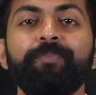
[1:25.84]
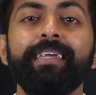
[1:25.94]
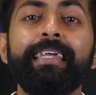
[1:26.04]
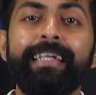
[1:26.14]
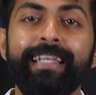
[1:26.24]

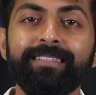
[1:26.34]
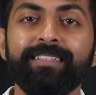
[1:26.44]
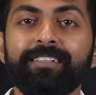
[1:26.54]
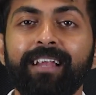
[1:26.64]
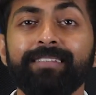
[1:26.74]
making
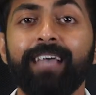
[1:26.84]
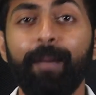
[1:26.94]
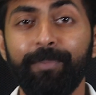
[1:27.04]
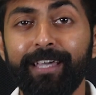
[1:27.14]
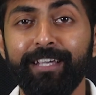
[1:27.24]
decentralized
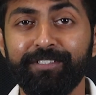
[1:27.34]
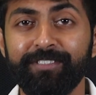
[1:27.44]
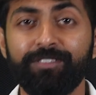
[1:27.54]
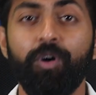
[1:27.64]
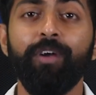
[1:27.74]

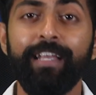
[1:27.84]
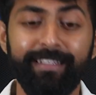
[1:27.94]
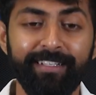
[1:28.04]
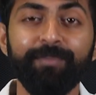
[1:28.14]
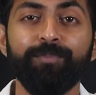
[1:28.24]
applications on
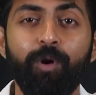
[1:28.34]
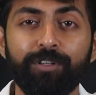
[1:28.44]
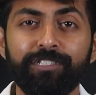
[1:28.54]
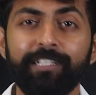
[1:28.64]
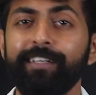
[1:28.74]
Ethereum
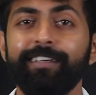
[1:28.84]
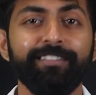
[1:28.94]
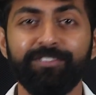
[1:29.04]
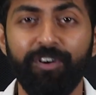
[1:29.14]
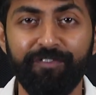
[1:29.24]
blockchain
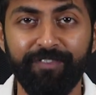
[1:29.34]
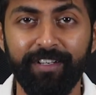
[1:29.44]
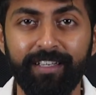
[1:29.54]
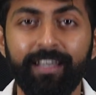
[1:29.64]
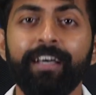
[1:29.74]
is not free.